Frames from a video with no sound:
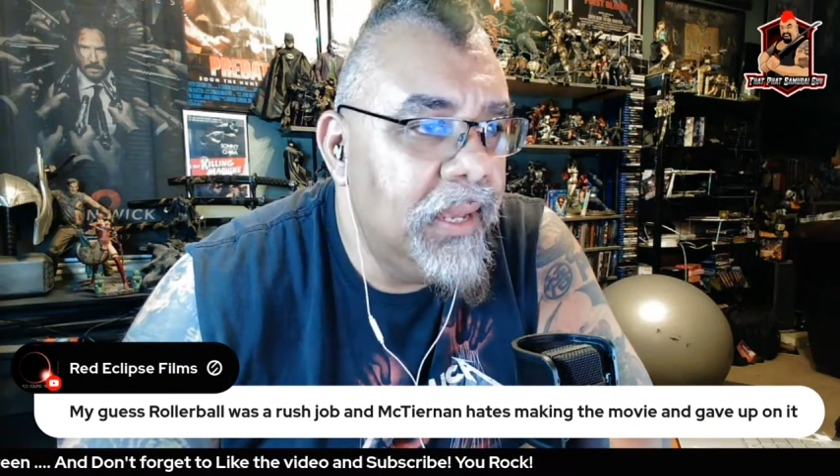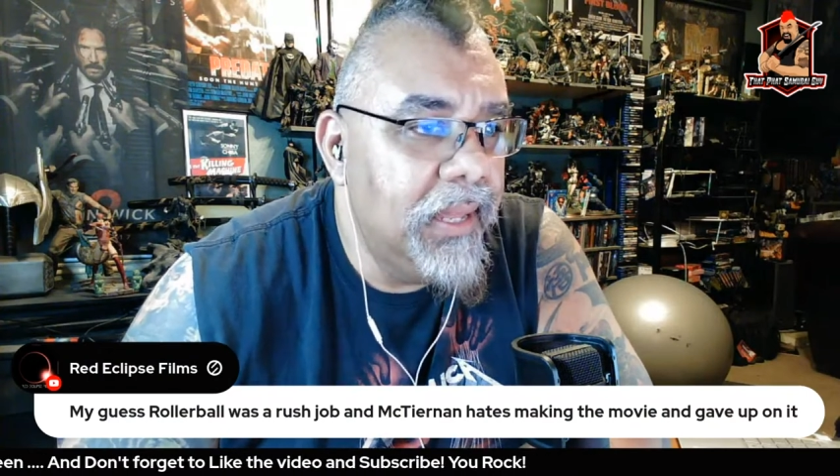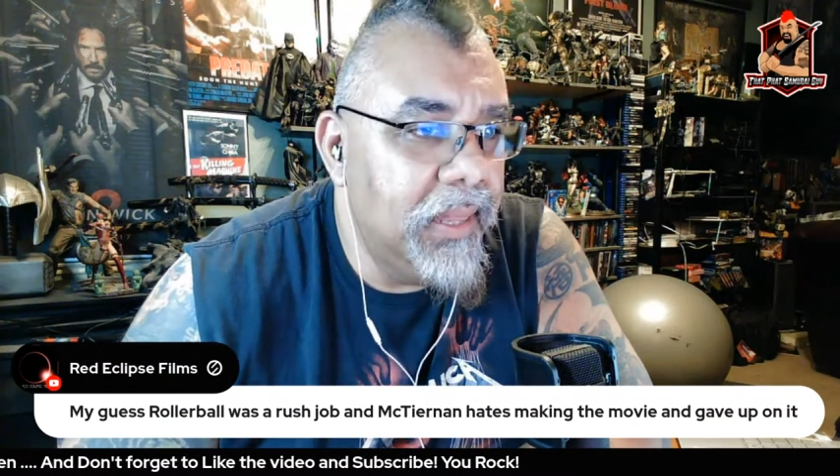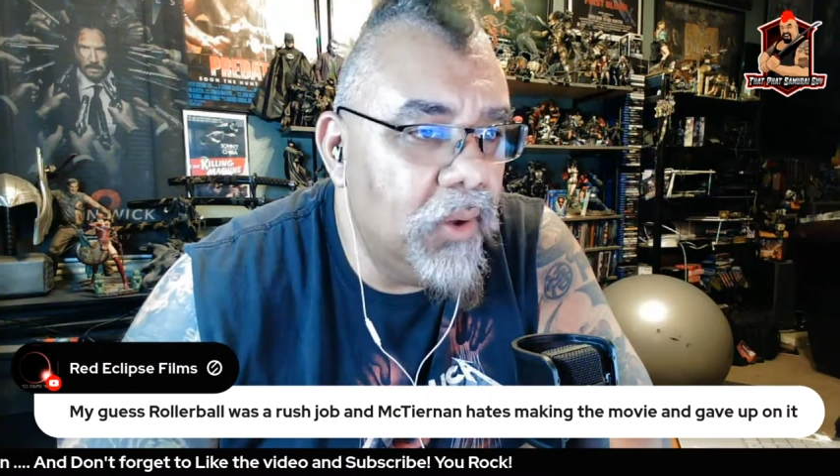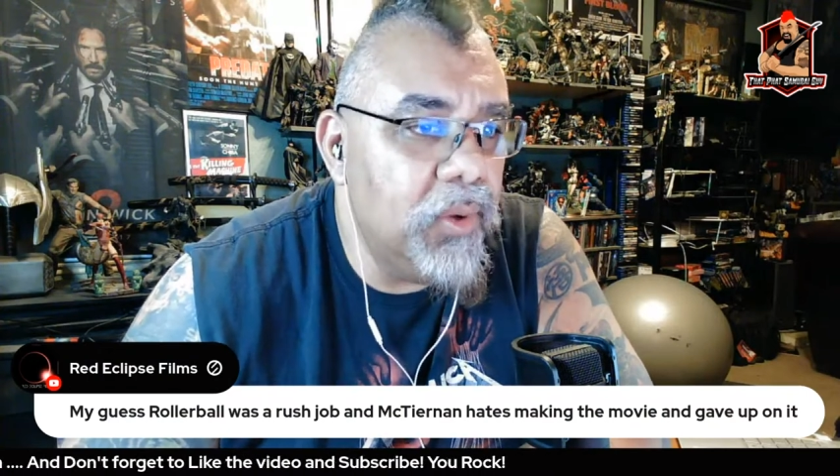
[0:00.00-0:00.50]

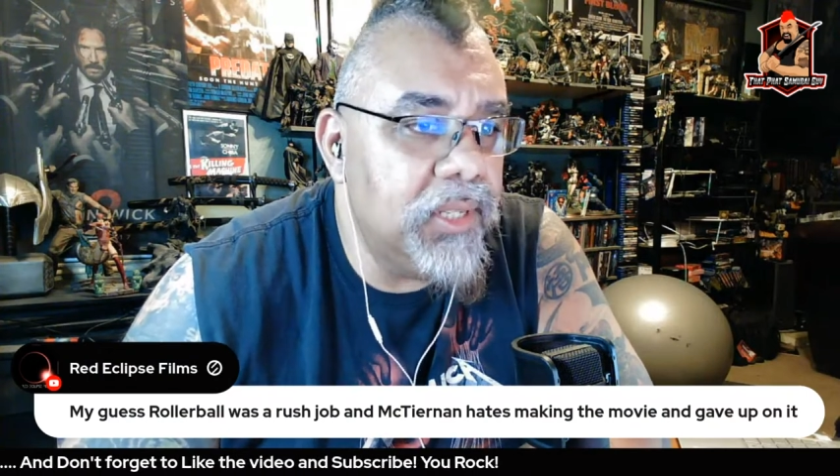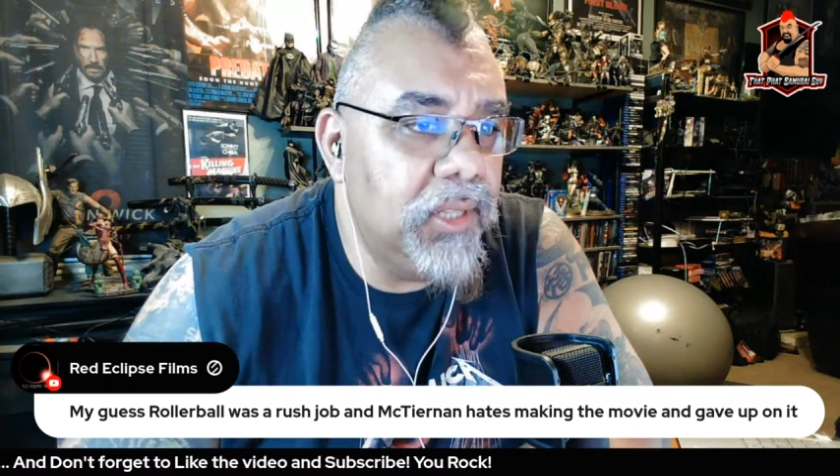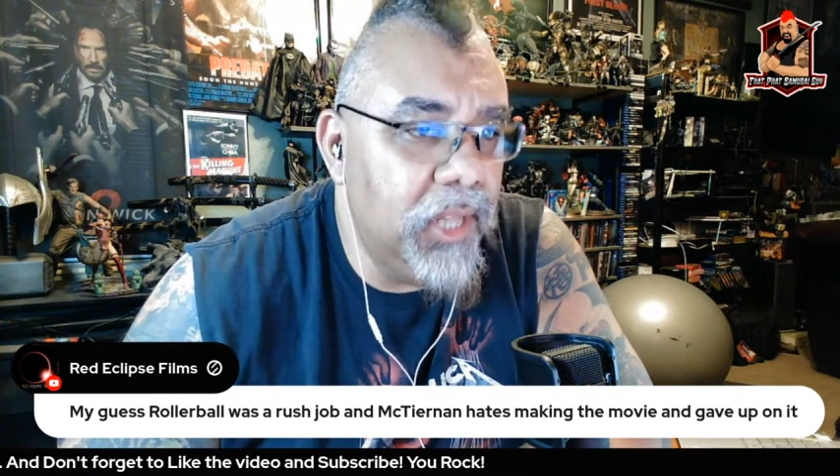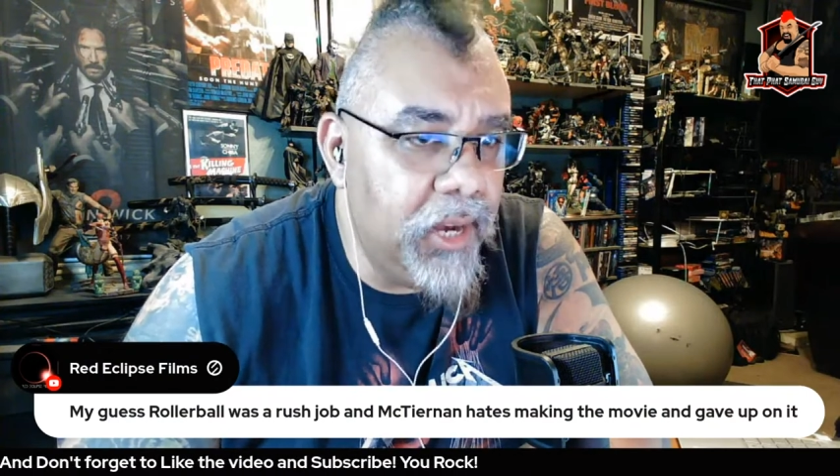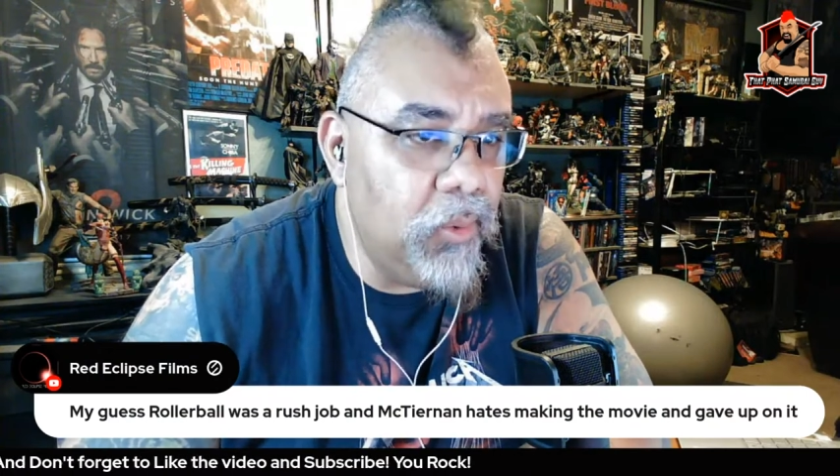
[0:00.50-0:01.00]
there was
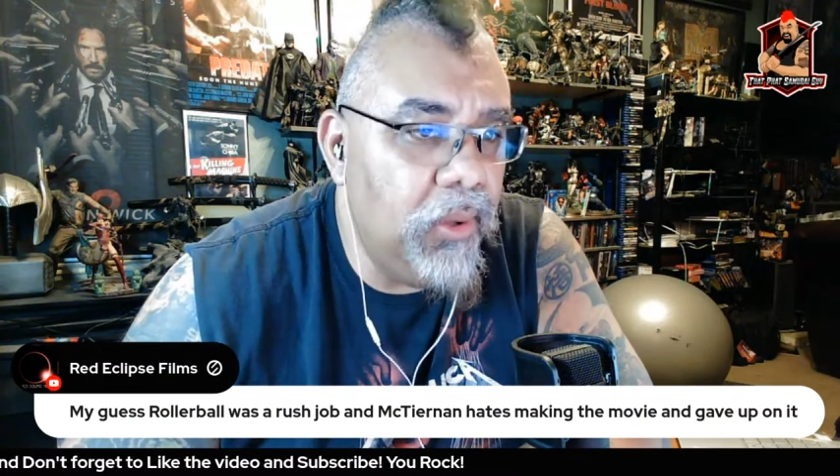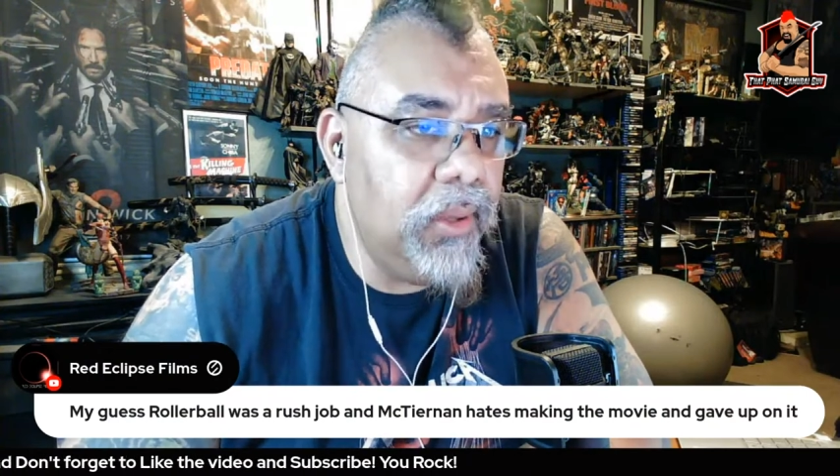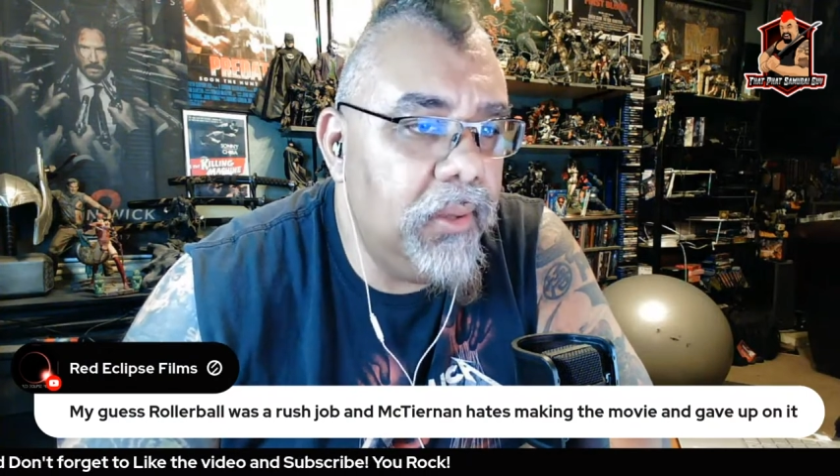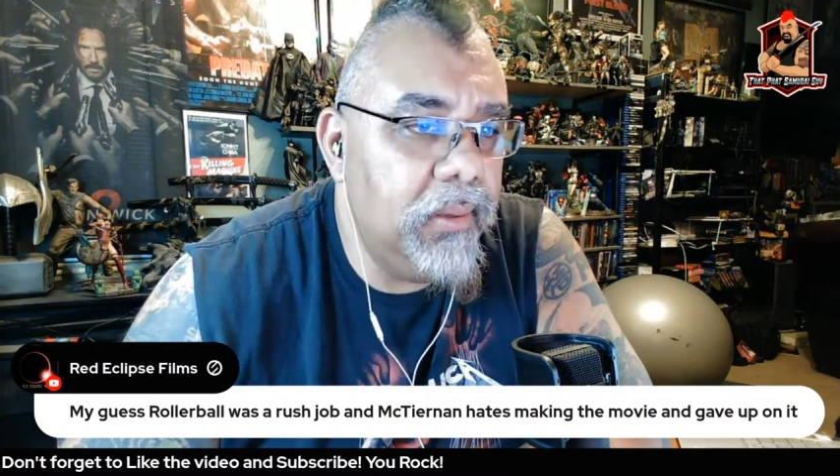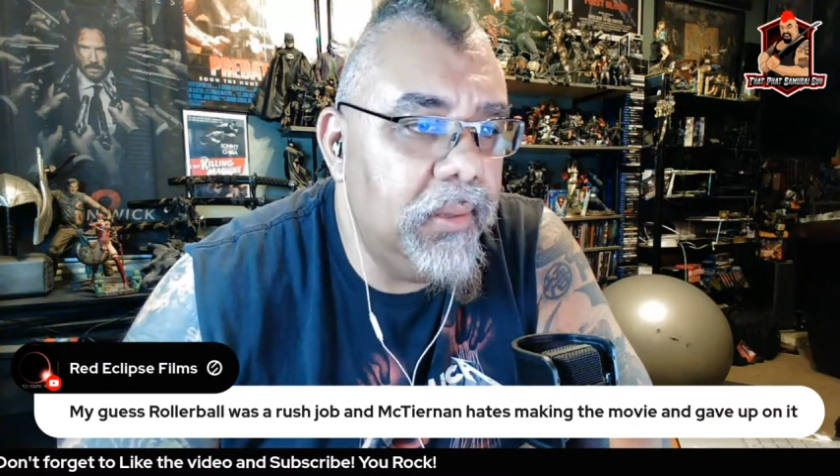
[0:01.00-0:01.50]

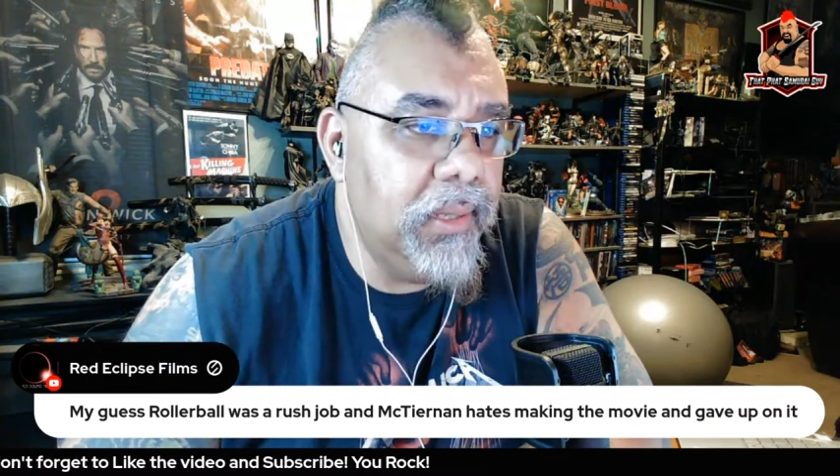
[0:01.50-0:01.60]
literal